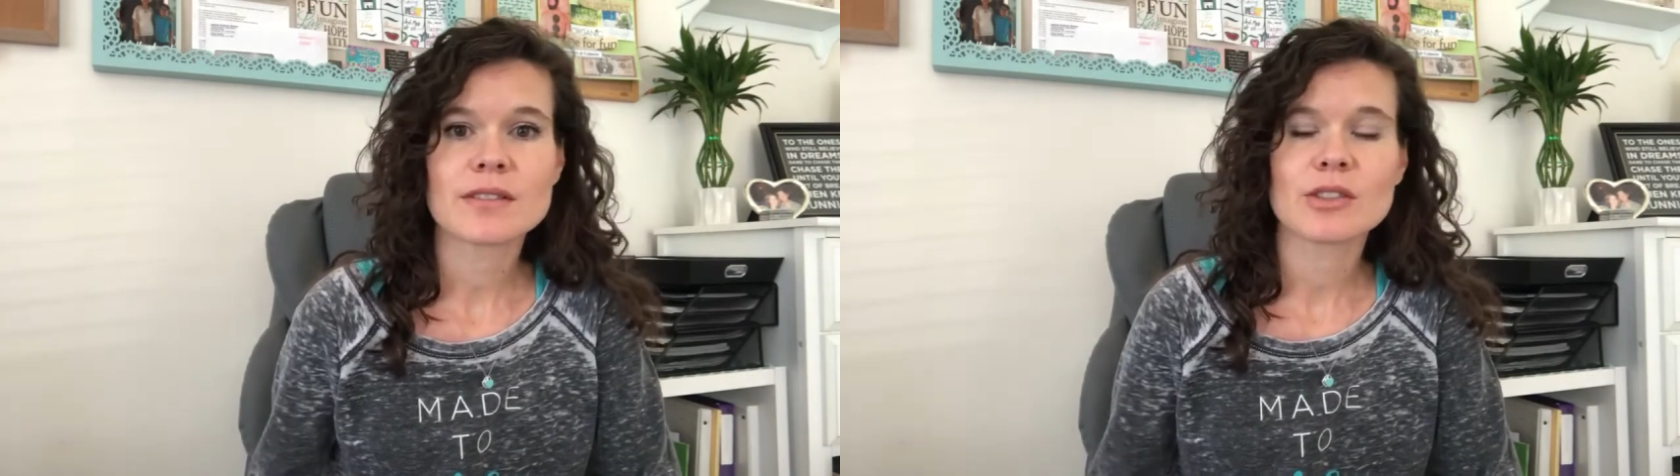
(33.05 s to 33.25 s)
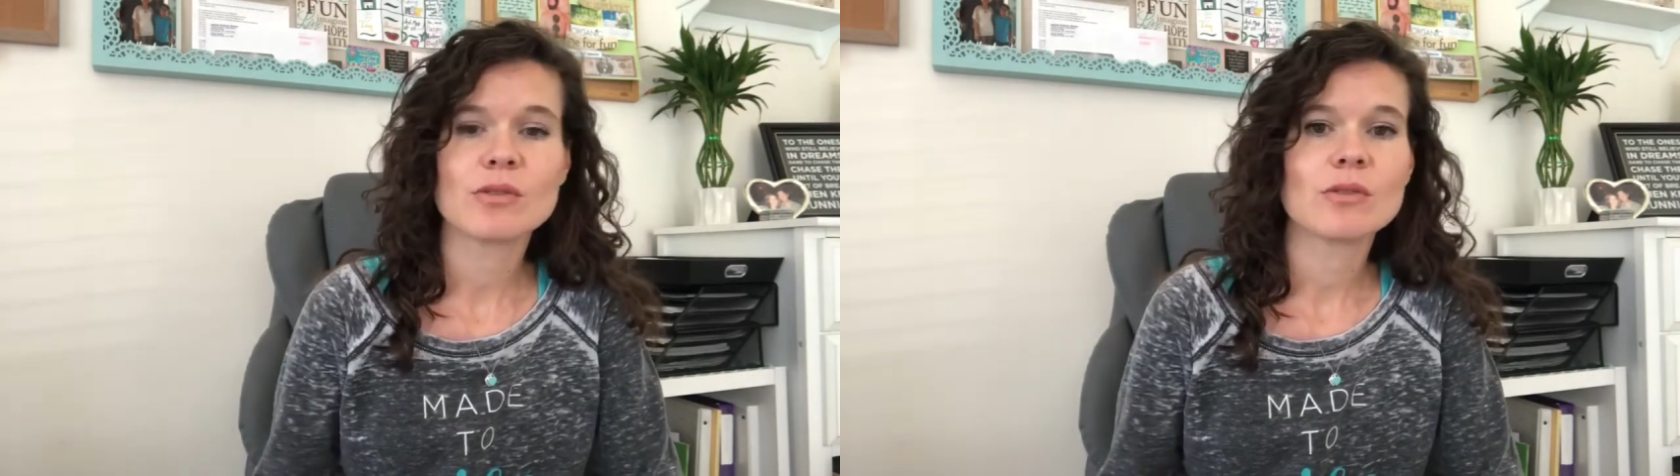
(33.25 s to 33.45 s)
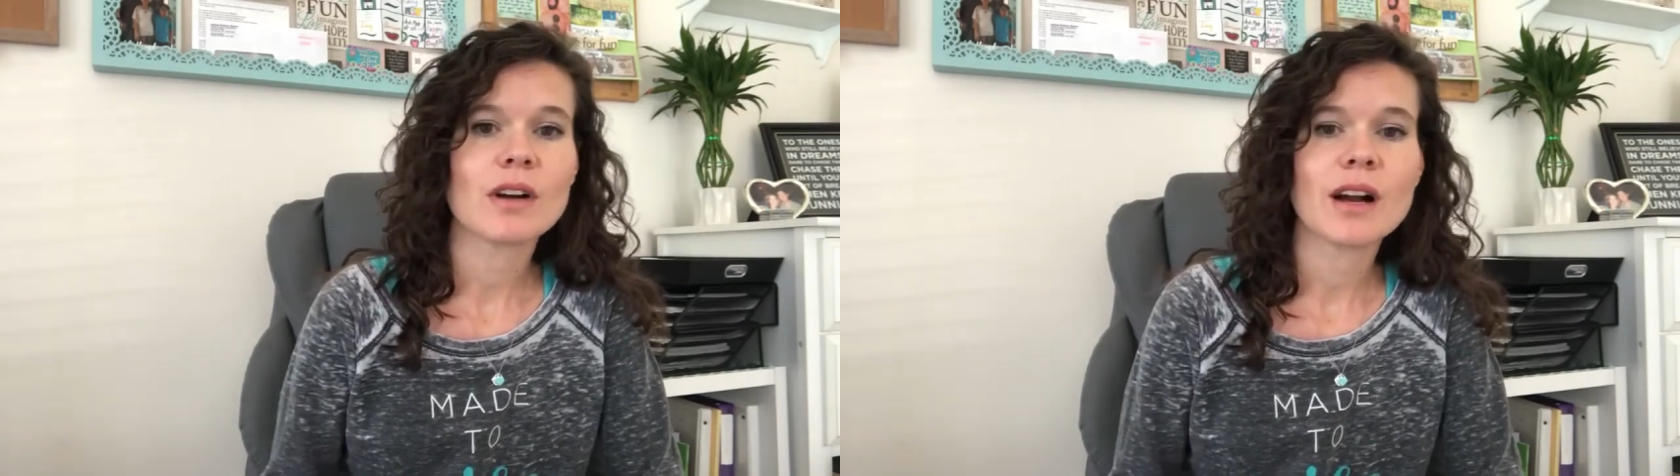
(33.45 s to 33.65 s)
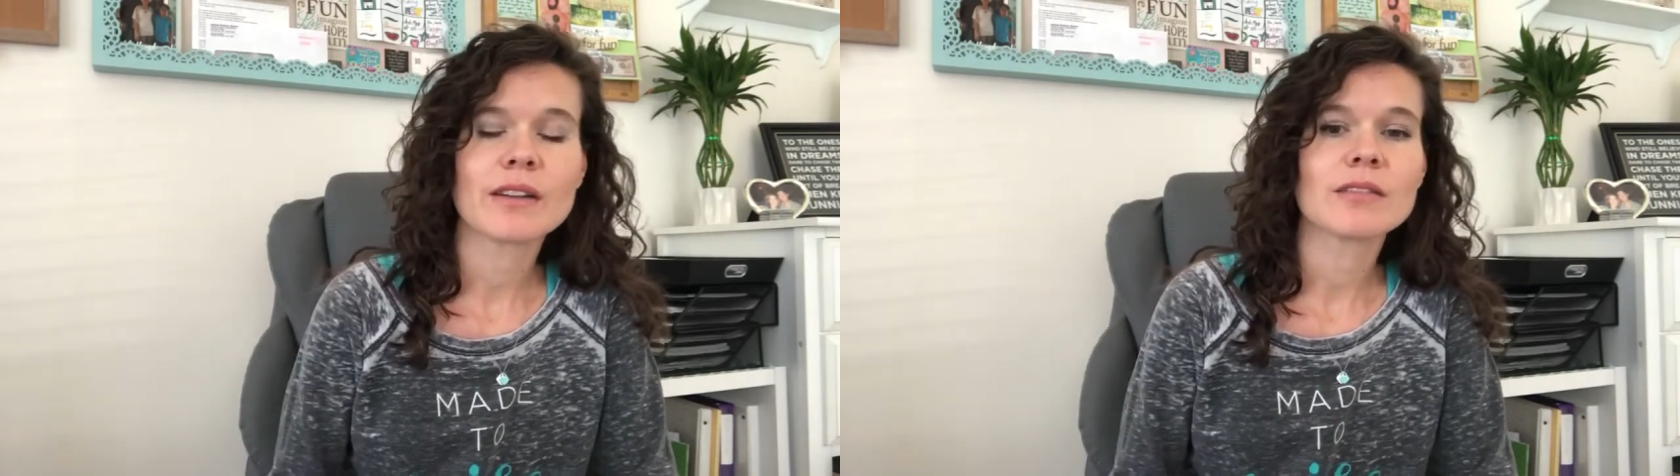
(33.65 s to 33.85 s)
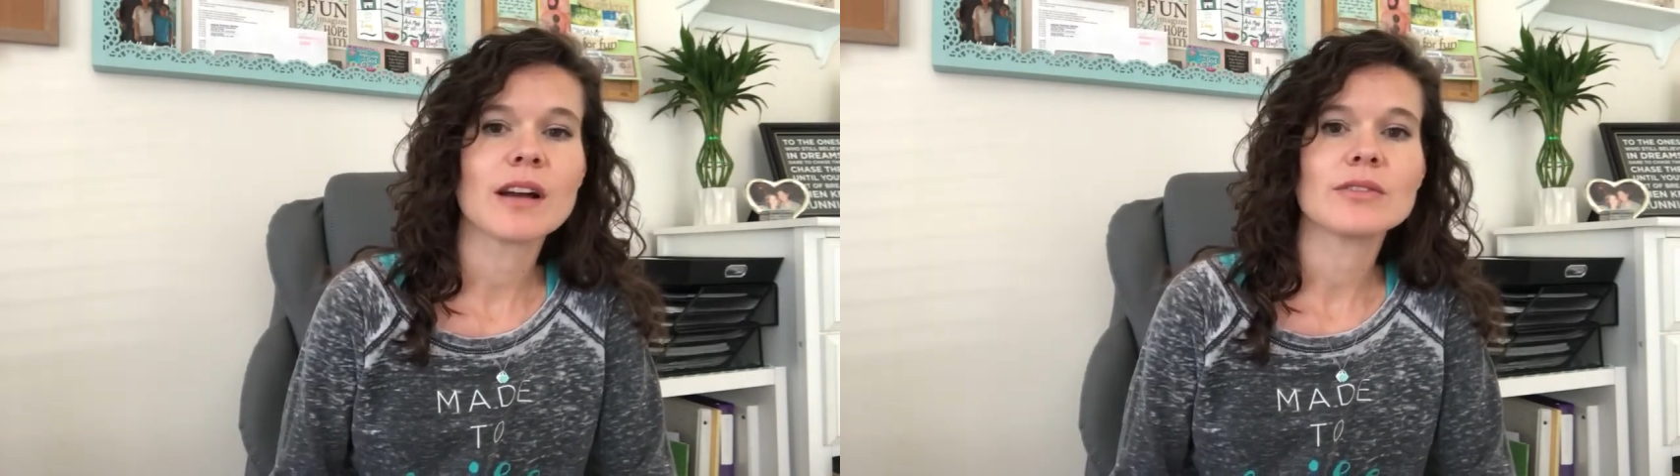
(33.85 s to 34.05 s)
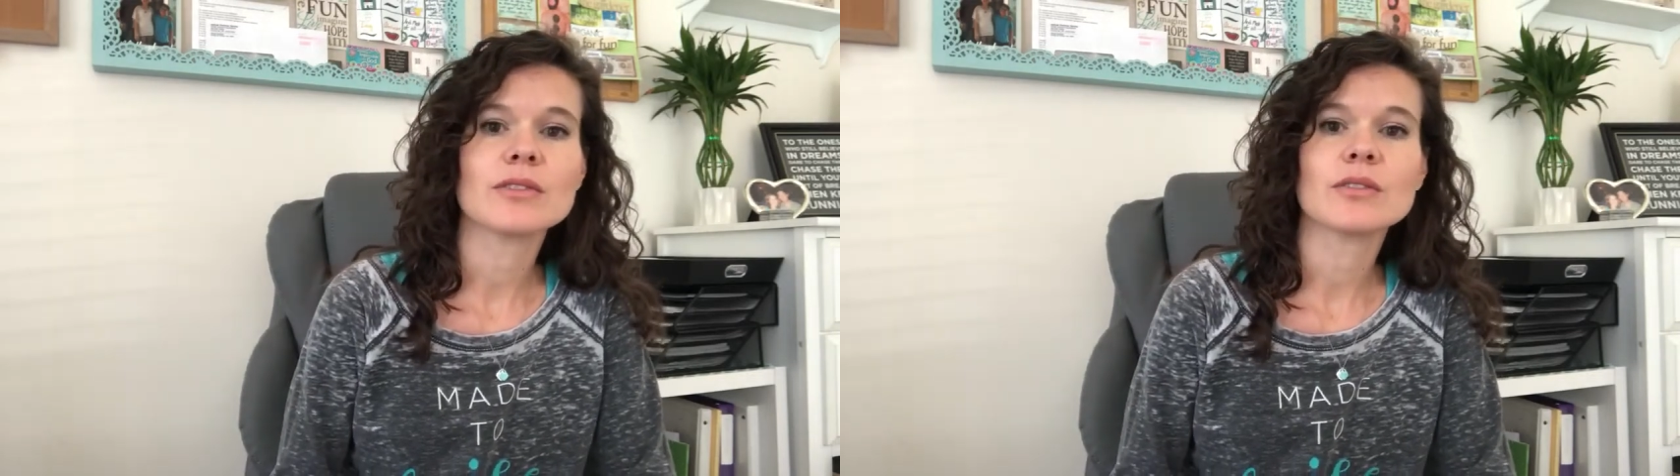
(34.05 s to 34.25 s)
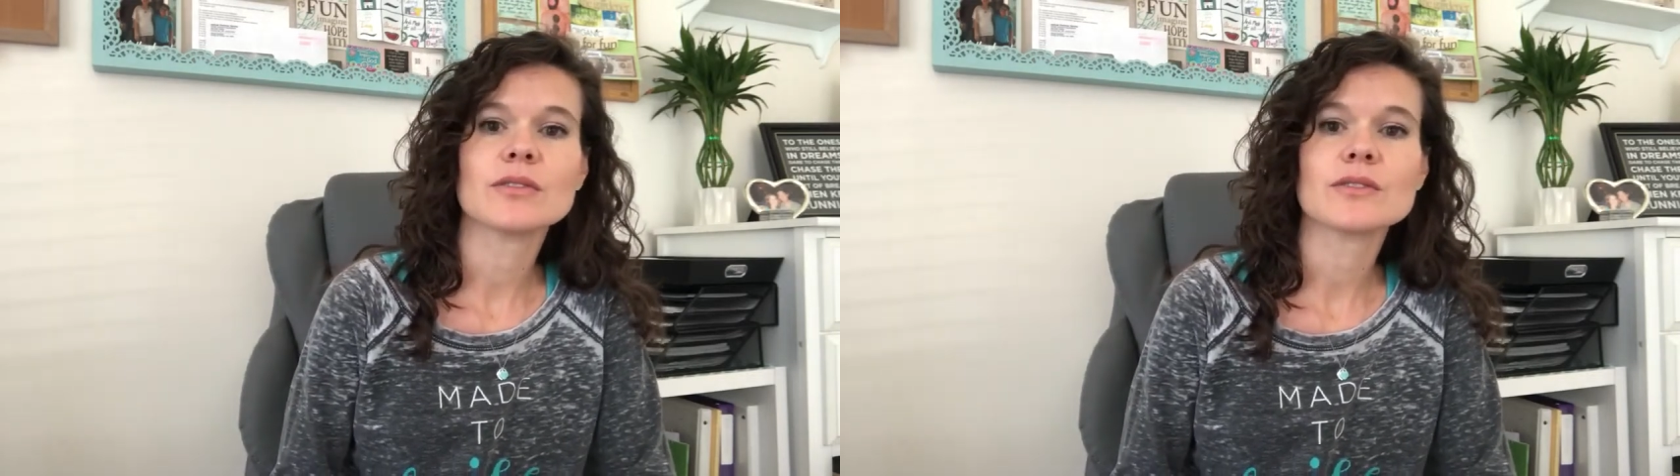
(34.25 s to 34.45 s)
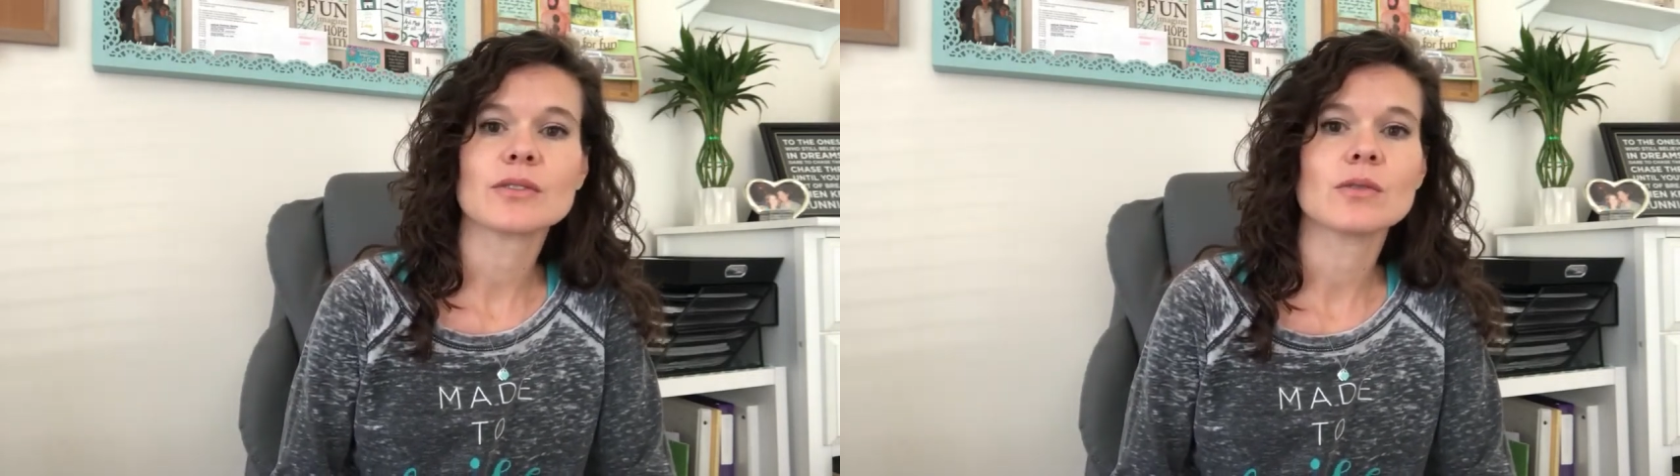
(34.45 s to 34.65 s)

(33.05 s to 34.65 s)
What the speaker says: to higher levels,